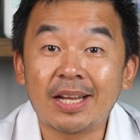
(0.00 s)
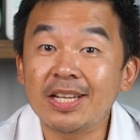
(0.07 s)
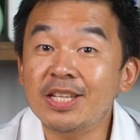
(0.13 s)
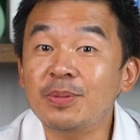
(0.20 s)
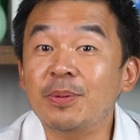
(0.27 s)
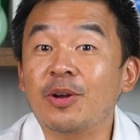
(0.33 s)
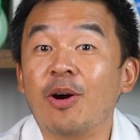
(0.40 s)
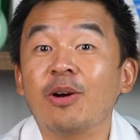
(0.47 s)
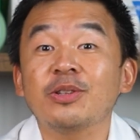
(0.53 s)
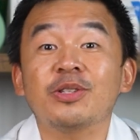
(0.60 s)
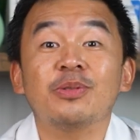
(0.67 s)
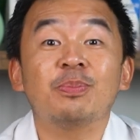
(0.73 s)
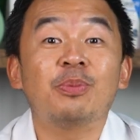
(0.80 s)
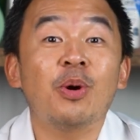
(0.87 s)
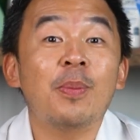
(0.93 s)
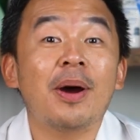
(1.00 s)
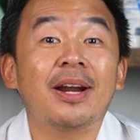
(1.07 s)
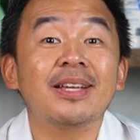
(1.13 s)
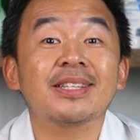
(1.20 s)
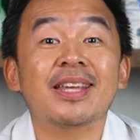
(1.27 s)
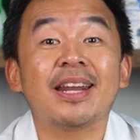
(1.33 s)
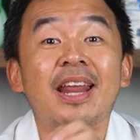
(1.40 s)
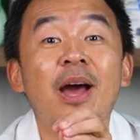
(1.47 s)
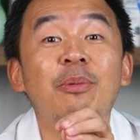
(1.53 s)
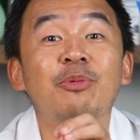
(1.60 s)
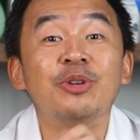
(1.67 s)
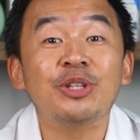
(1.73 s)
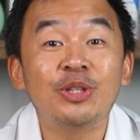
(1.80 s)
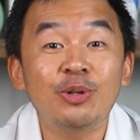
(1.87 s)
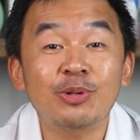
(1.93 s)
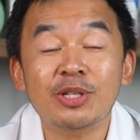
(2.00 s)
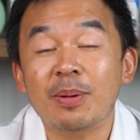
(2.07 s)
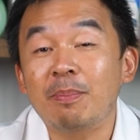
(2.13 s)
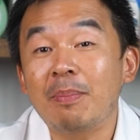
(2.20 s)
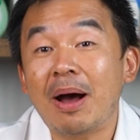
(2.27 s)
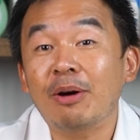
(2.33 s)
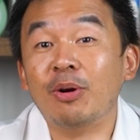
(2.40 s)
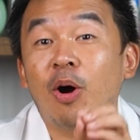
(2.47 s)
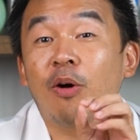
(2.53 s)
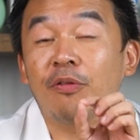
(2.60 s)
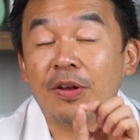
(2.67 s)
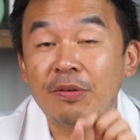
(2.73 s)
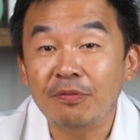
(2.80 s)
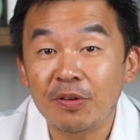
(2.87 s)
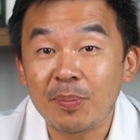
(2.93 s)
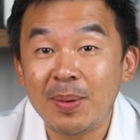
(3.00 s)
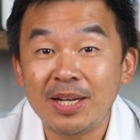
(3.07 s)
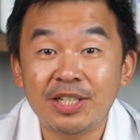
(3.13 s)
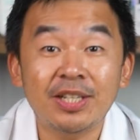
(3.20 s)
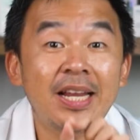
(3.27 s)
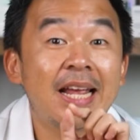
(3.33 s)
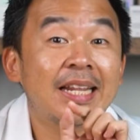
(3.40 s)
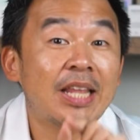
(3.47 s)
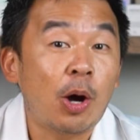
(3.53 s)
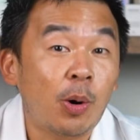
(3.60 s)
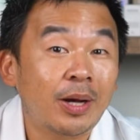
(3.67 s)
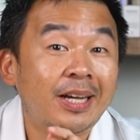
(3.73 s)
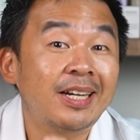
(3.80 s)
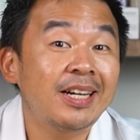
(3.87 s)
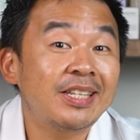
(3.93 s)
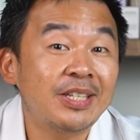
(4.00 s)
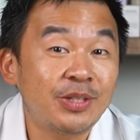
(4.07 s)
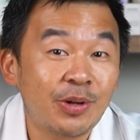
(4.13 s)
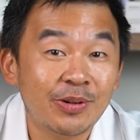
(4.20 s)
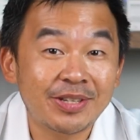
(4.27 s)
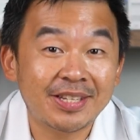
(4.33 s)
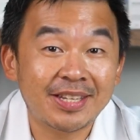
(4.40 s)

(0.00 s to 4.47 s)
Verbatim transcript: Now this is because probiotics can help reduce the amount of inflammation that occurs in your